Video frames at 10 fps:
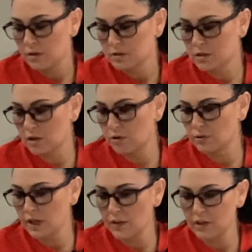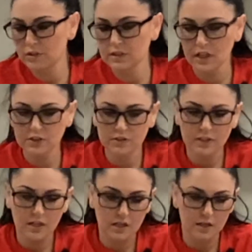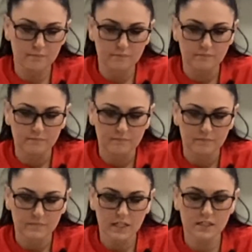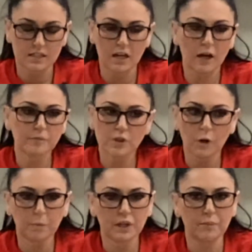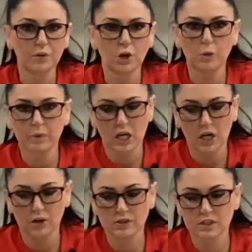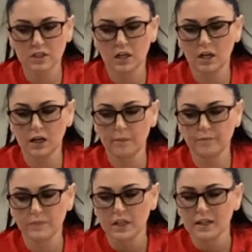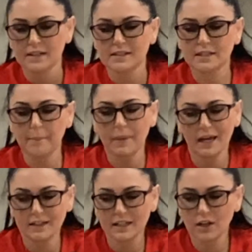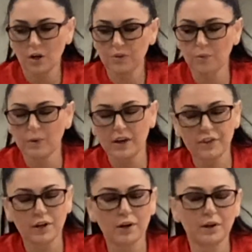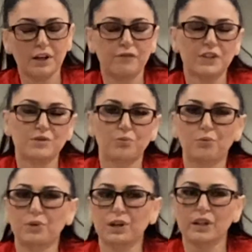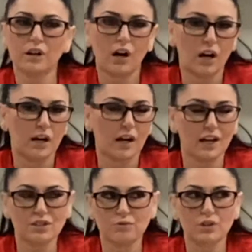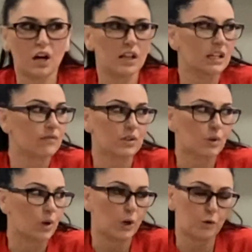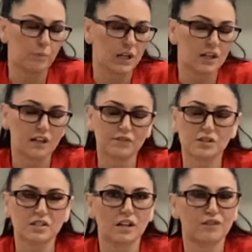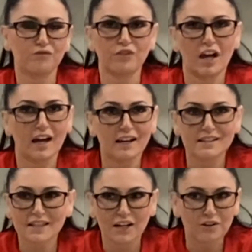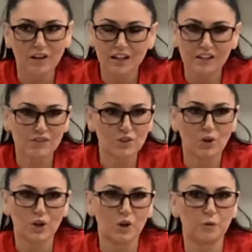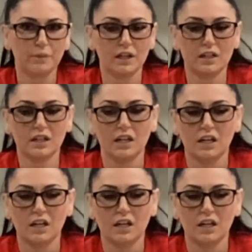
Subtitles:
So now that your signs are set up, it's time to open up your open house. Depending on the weather, if it's really hot, I do not leave the door open. If there's a lot of flies, I do not leave the door open.